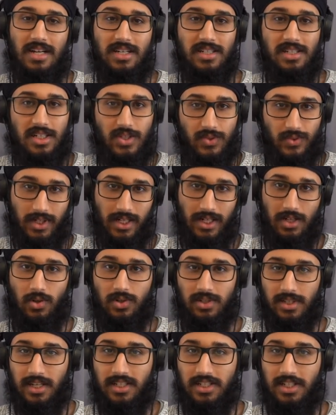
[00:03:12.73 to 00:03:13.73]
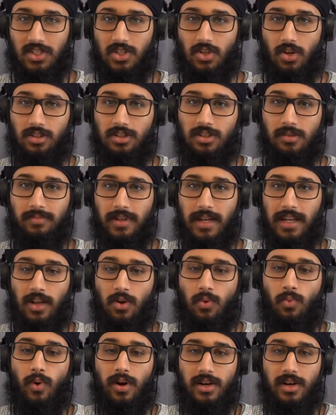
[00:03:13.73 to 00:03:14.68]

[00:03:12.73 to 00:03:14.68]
She really looks like she's contemplating,